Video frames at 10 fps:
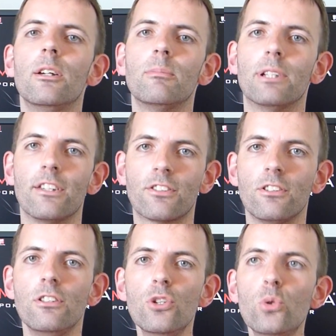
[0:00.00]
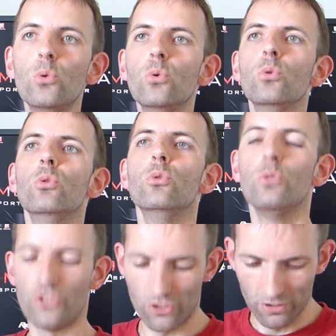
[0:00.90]
But it's a
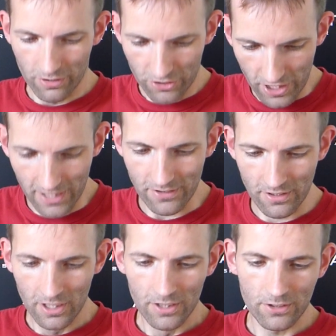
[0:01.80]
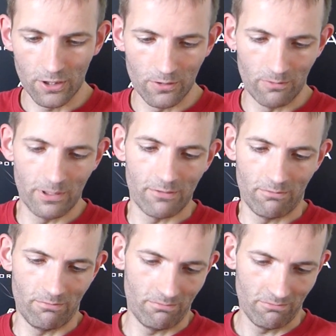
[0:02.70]
huge change. So
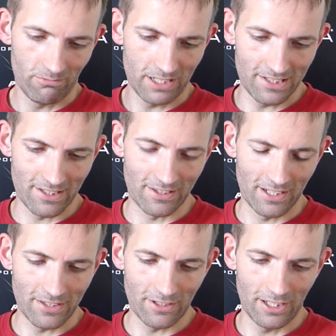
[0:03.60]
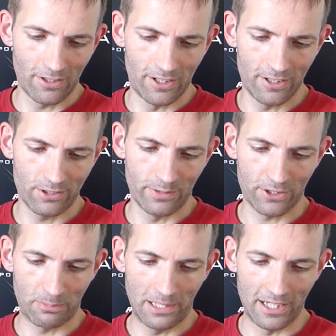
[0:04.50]
what is it? And that's a little hard to
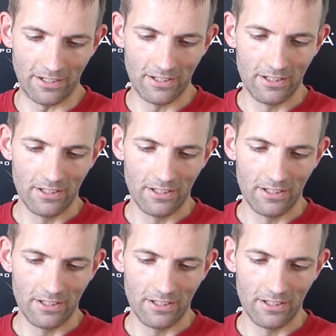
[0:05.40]
explain.